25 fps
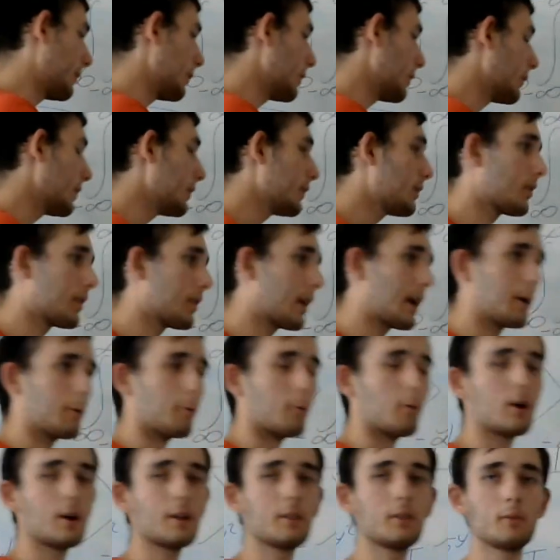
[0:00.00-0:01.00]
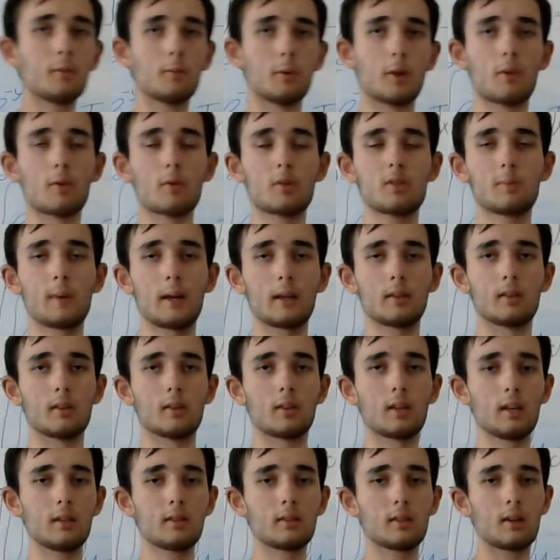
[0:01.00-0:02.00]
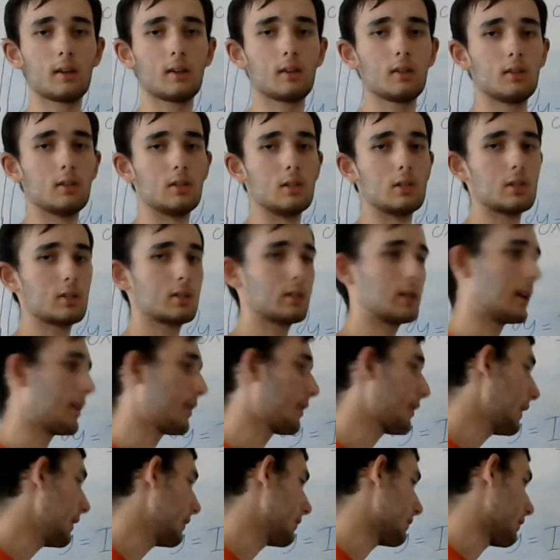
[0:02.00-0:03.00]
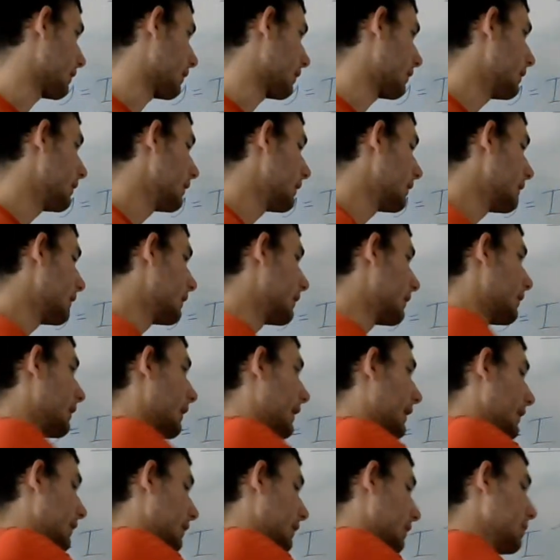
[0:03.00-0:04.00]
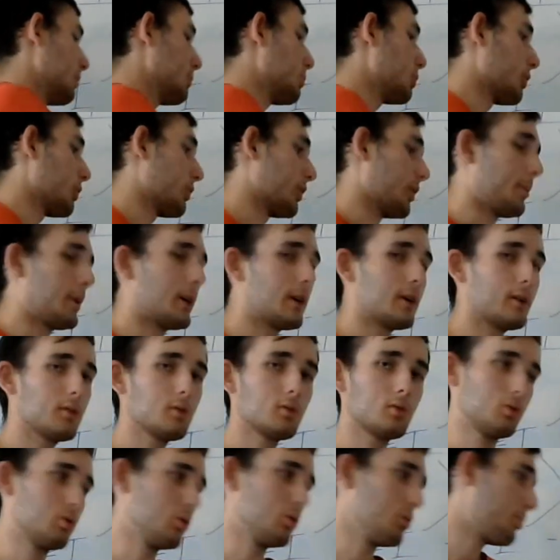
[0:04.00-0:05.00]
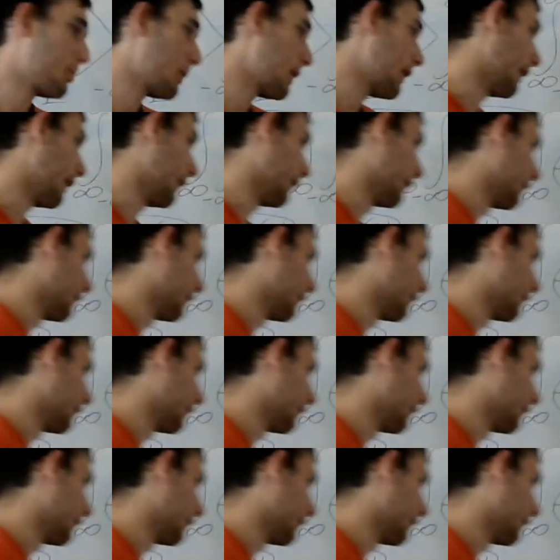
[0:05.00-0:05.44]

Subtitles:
you integrate 1 with respect to theta, you just get theta. And input the bounds, 2 pi.